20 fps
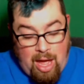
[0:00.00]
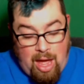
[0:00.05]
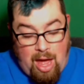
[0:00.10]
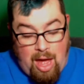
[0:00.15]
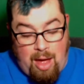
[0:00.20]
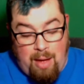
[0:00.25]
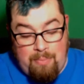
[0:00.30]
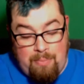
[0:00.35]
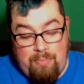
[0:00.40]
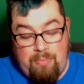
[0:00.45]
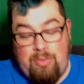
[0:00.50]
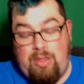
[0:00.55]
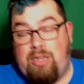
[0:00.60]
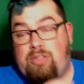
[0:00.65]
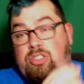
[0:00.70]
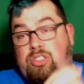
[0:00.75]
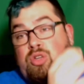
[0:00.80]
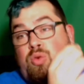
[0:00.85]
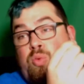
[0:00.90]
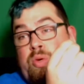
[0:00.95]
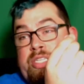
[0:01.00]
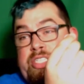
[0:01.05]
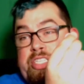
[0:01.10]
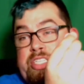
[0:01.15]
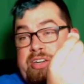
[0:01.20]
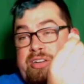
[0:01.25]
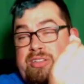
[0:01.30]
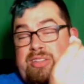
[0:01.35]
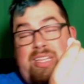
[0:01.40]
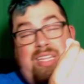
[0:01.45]
Um, they're
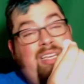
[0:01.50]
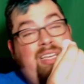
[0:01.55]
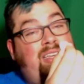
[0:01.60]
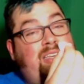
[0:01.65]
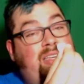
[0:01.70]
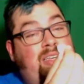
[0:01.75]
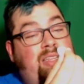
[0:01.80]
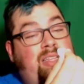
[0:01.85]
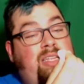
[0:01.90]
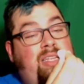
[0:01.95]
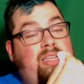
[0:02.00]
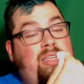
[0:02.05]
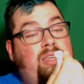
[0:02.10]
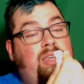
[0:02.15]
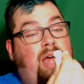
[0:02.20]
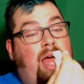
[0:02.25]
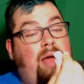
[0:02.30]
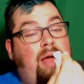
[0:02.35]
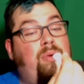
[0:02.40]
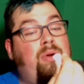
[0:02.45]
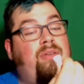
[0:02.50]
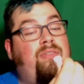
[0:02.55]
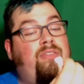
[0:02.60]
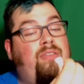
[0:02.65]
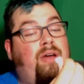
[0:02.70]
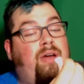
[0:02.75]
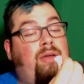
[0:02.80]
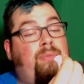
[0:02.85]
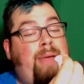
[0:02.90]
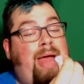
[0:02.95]
squishier than than I would have
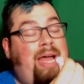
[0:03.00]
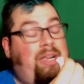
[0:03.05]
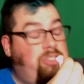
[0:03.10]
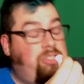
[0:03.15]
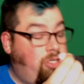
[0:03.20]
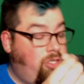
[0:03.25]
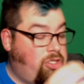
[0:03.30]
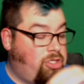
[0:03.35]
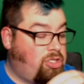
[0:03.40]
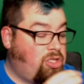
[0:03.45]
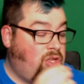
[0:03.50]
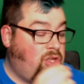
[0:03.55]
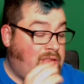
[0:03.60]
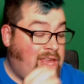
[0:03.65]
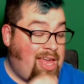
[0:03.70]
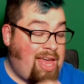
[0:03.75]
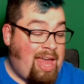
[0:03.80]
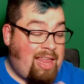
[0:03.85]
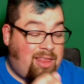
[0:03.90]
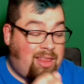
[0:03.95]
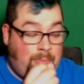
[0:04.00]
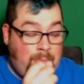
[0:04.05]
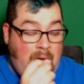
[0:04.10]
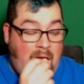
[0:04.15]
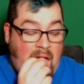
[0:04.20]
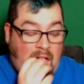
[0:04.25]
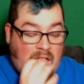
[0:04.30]
imagined just looking at them.